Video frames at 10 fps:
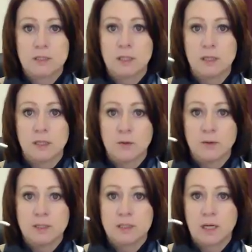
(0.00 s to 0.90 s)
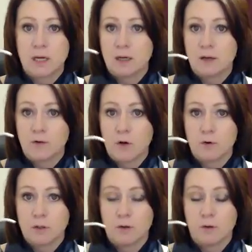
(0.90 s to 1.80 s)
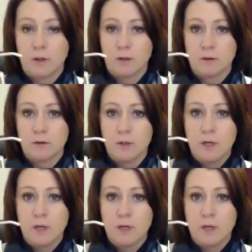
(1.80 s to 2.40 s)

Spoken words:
the liquid state of coconut oil.